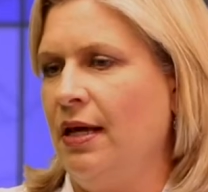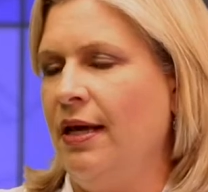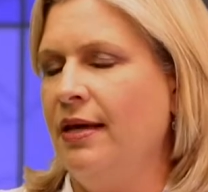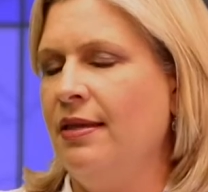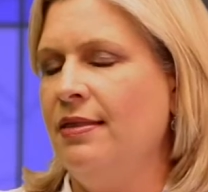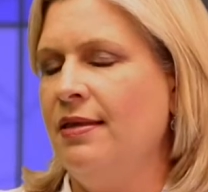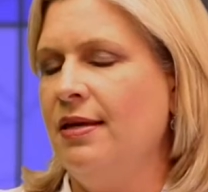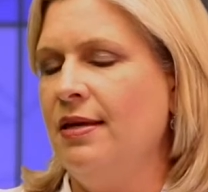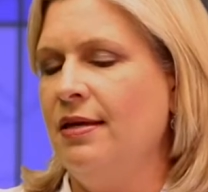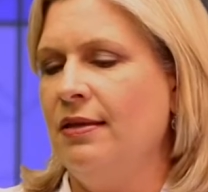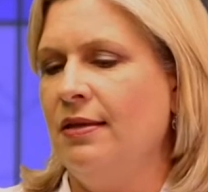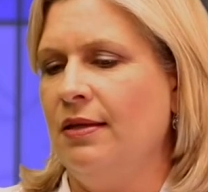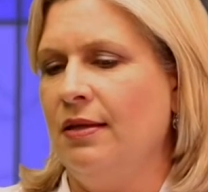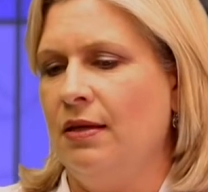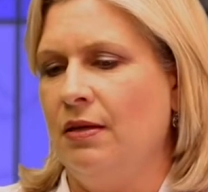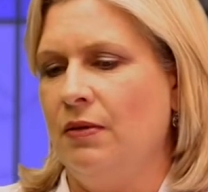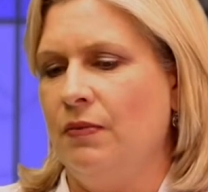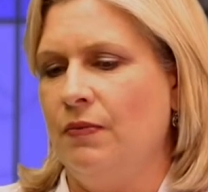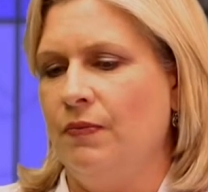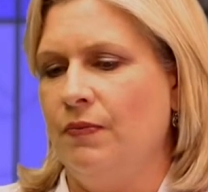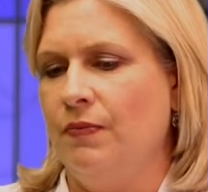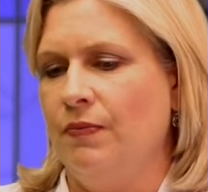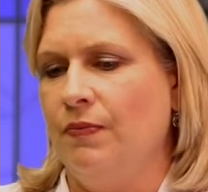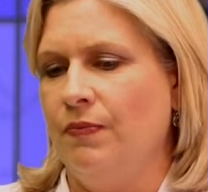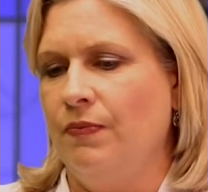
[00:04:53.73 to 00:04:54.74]
I think
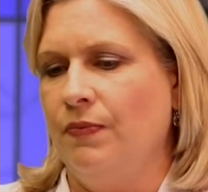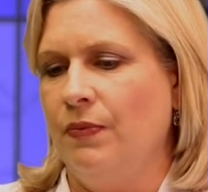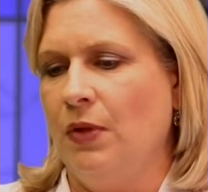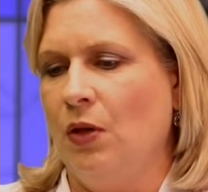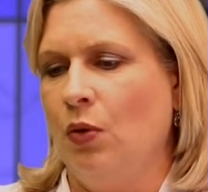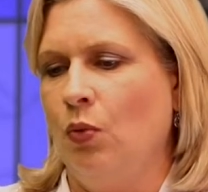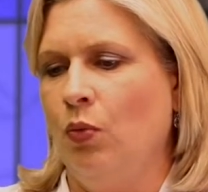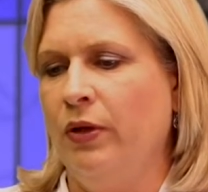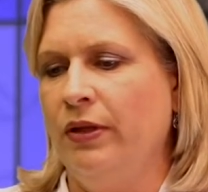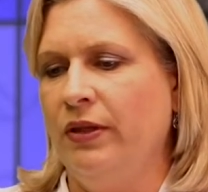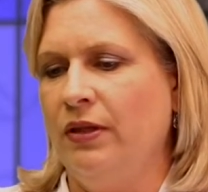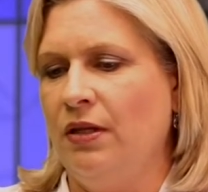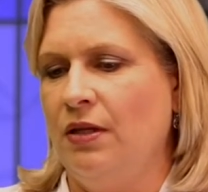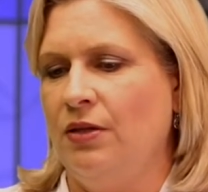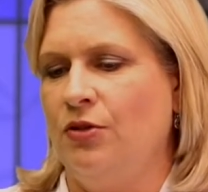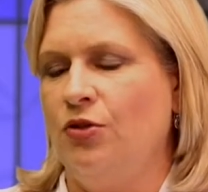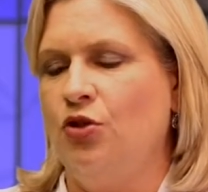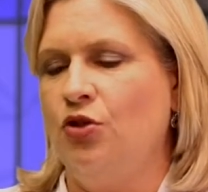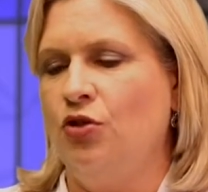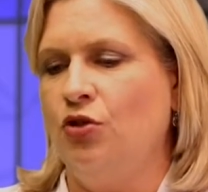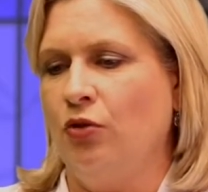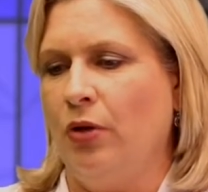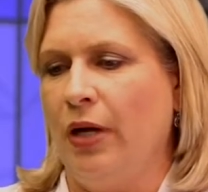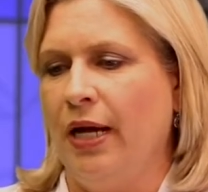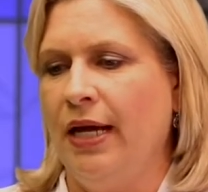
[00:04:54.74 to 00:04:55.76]
what this
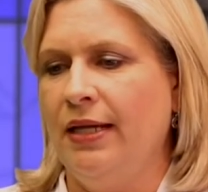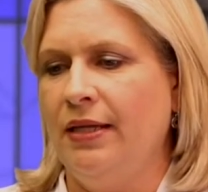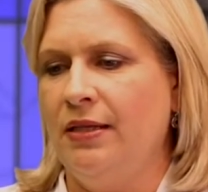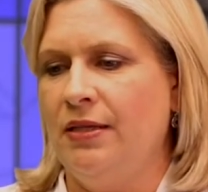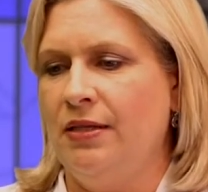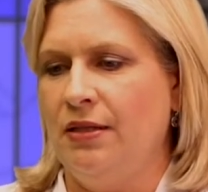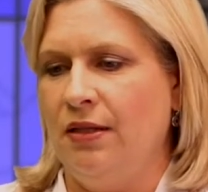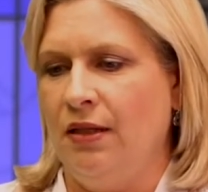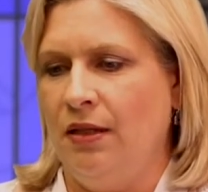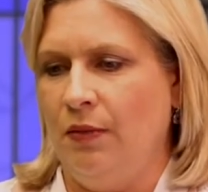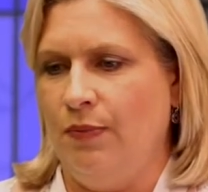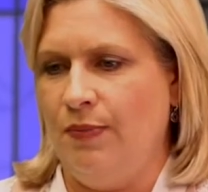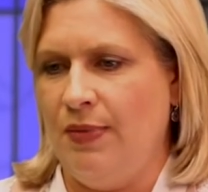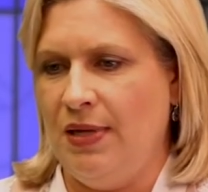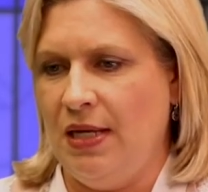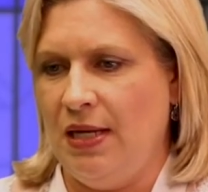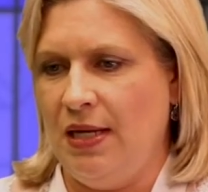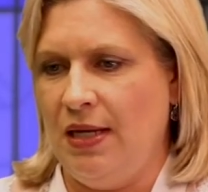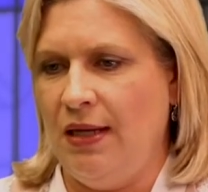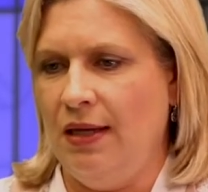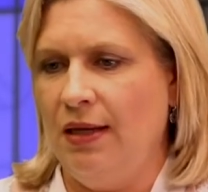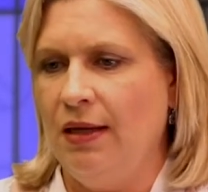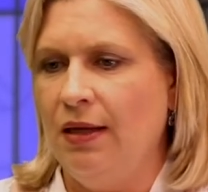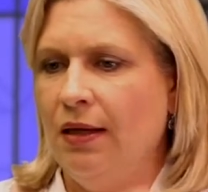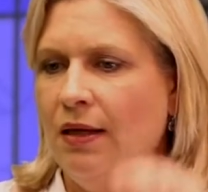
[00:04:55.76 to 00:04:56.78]
strikes in
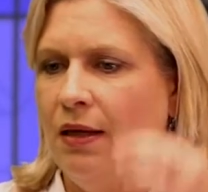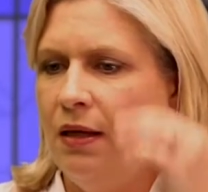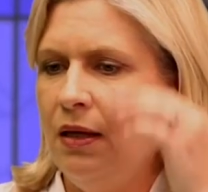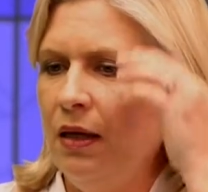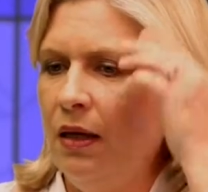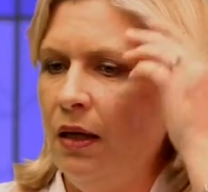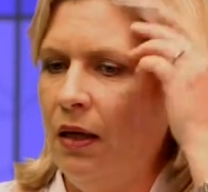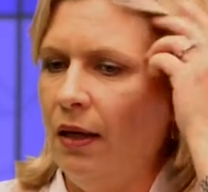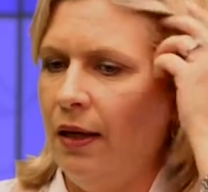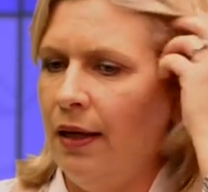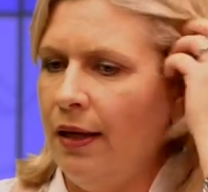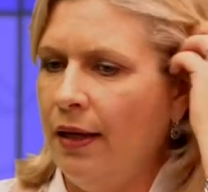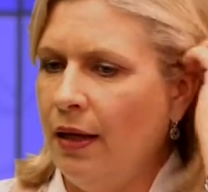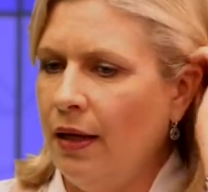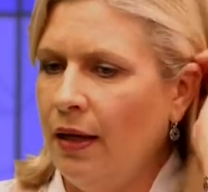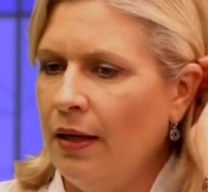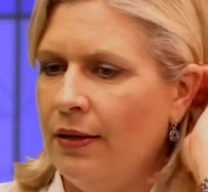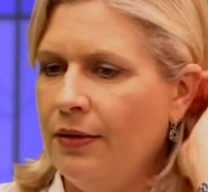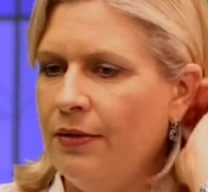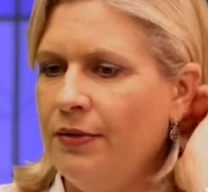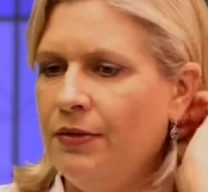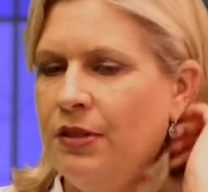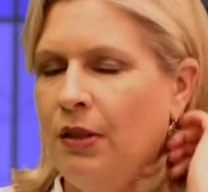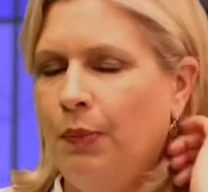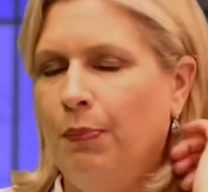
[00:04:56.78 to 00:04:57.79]
me,
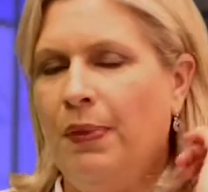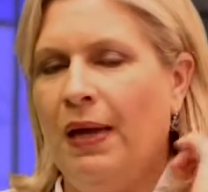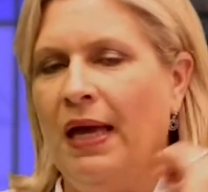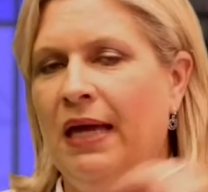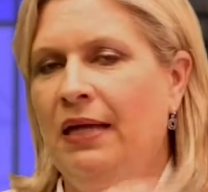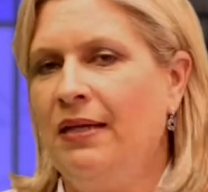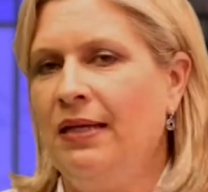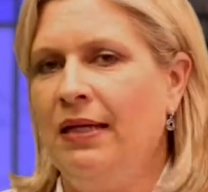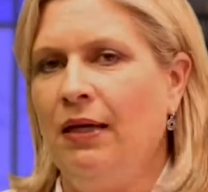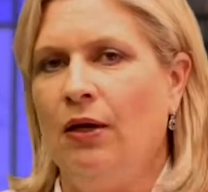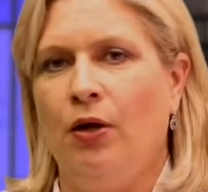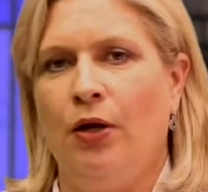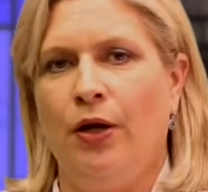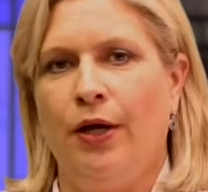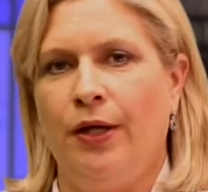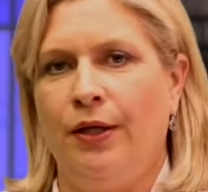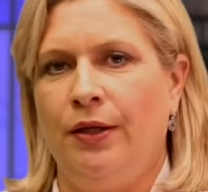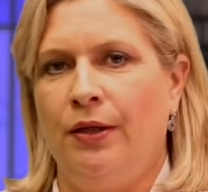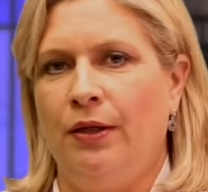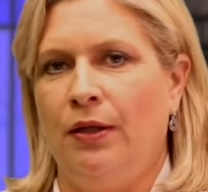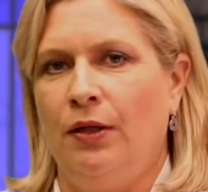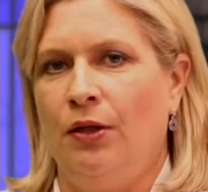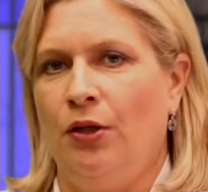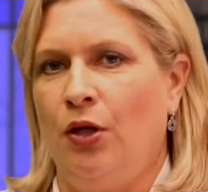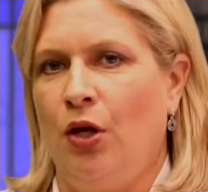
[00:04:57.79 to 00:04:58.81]
depending
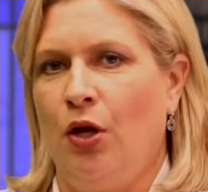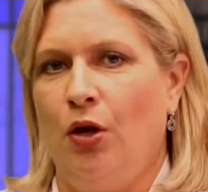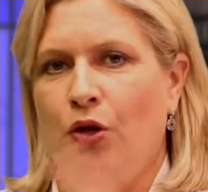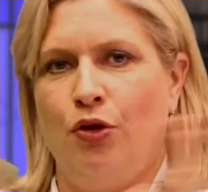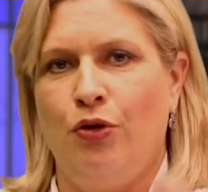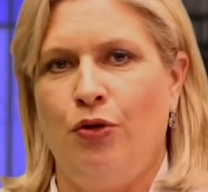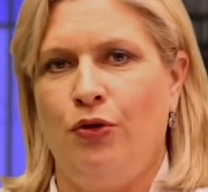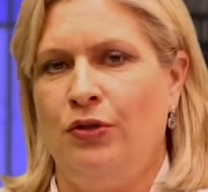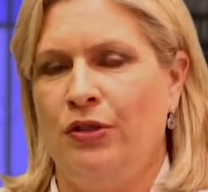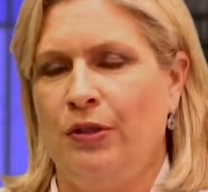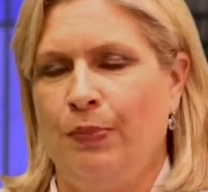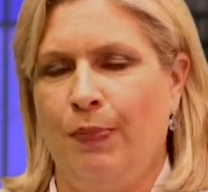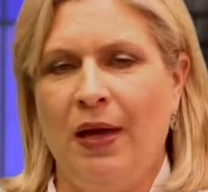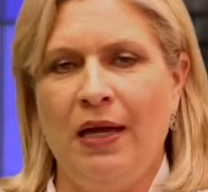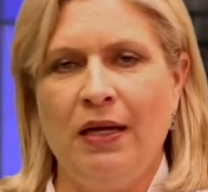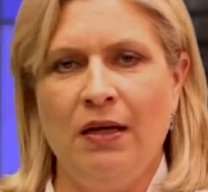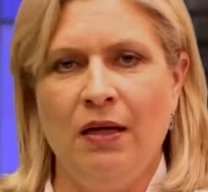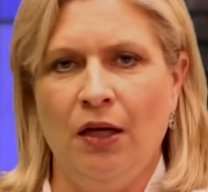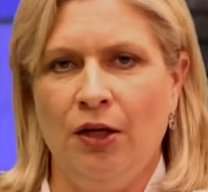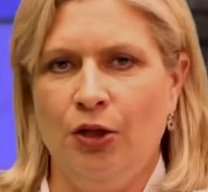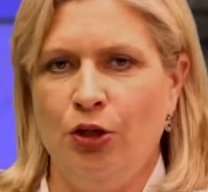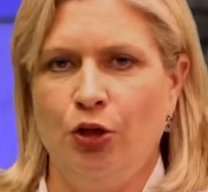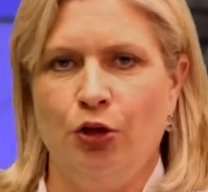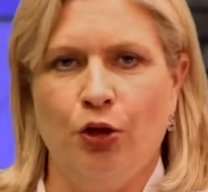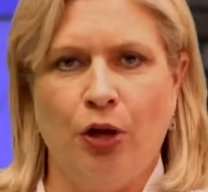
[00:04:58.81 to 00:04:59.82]
on your
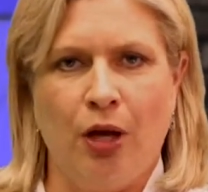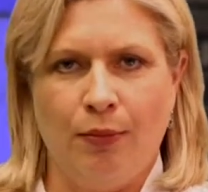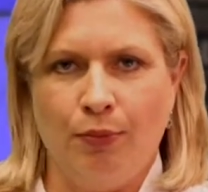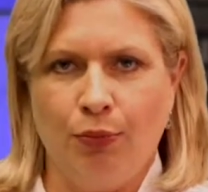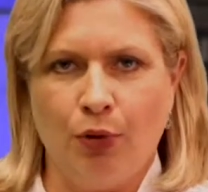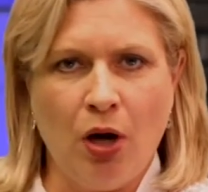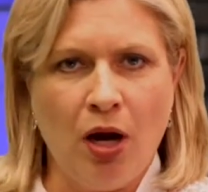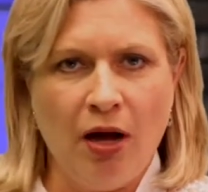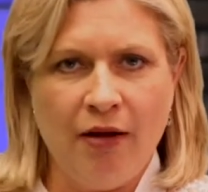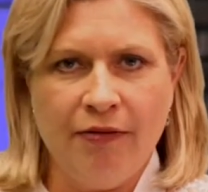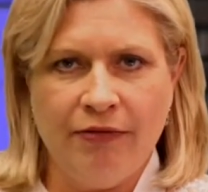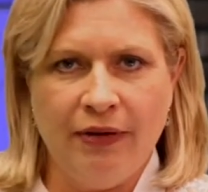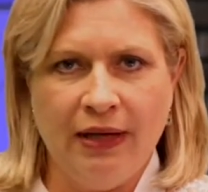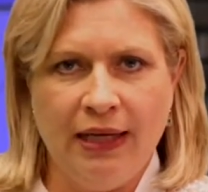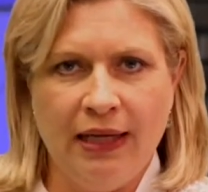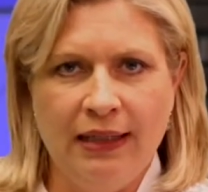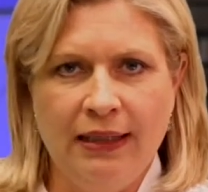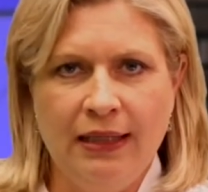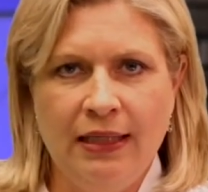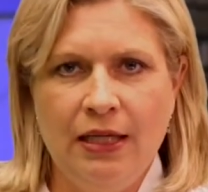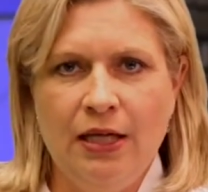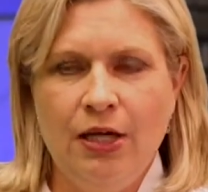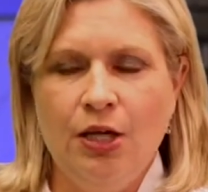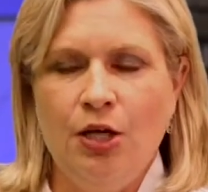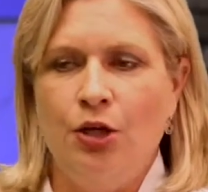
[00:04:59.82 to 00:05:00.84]
nonprofit,
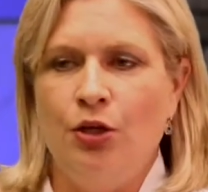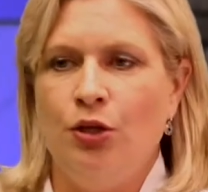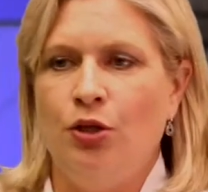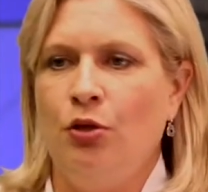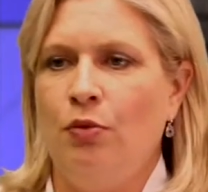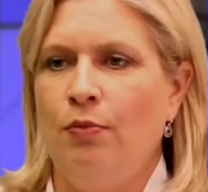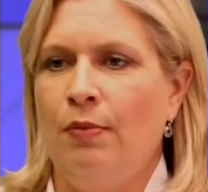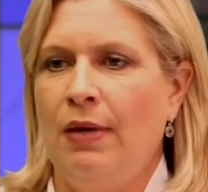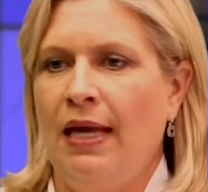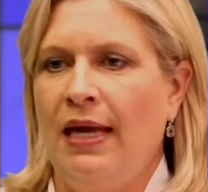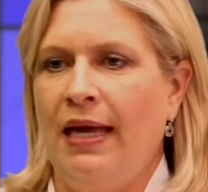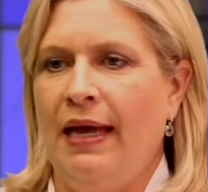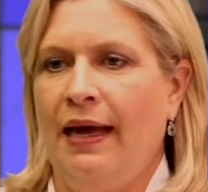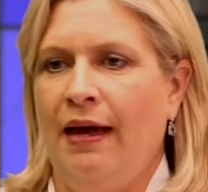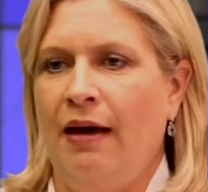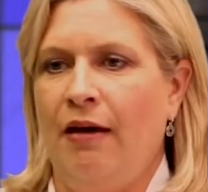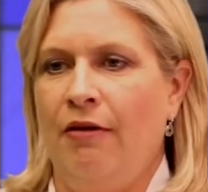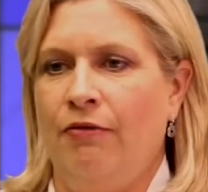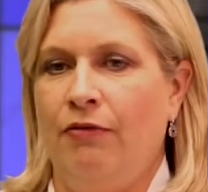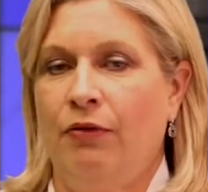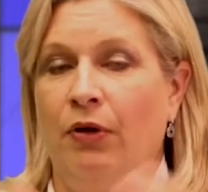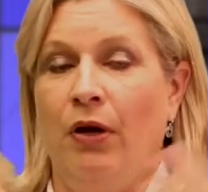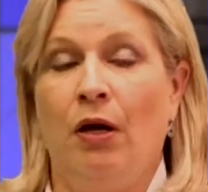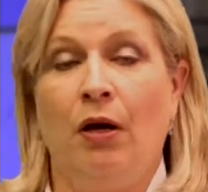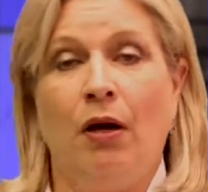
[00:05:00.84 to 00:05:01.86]
You may
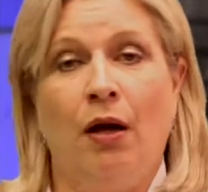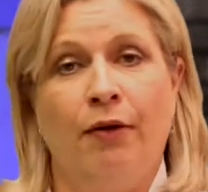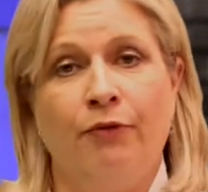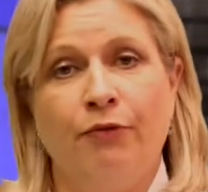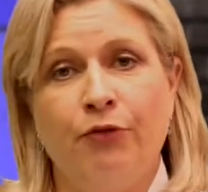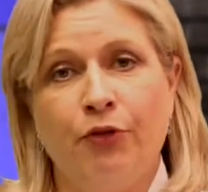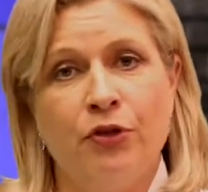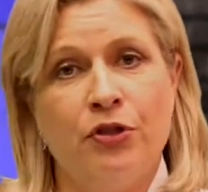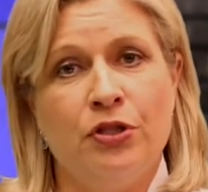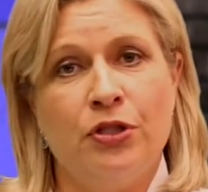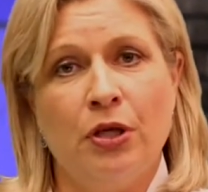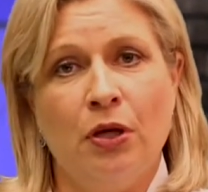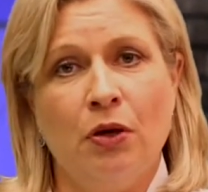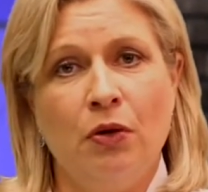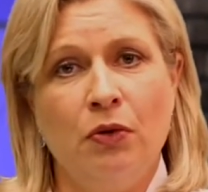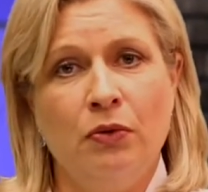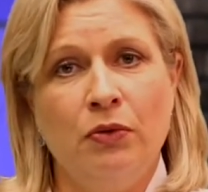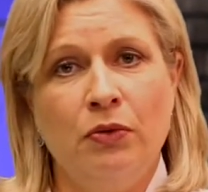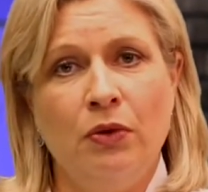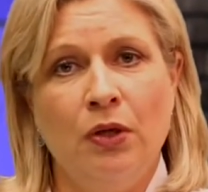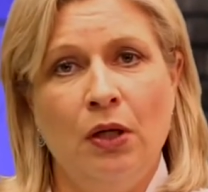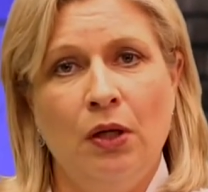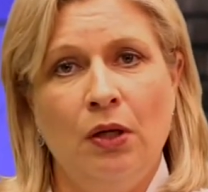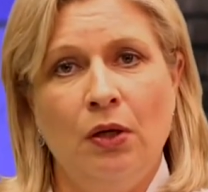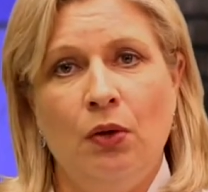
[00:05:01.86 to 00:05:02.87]
have a comfort zone
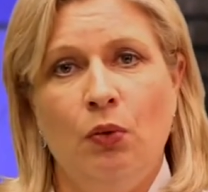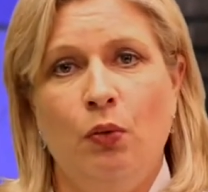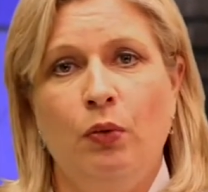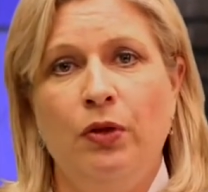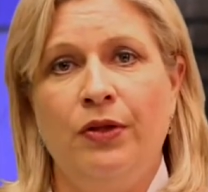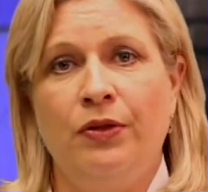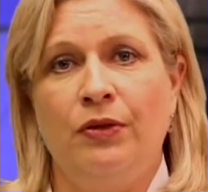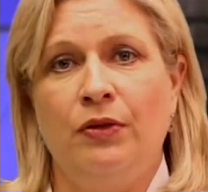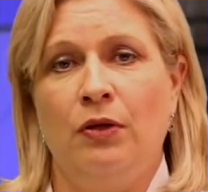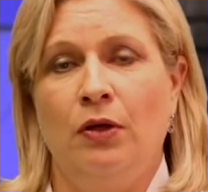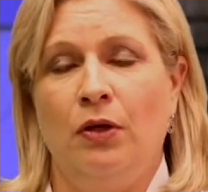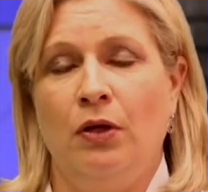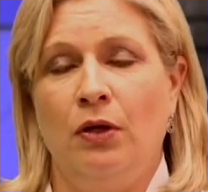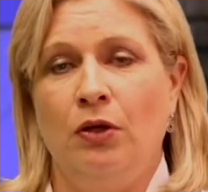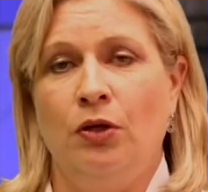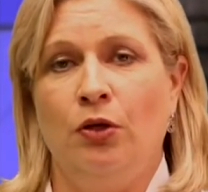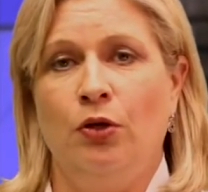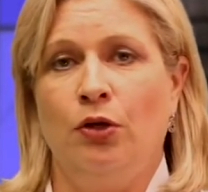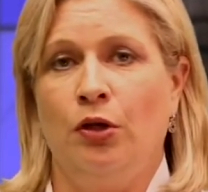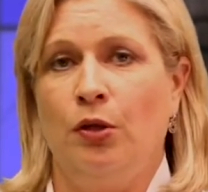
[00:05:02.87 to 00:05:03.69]
with your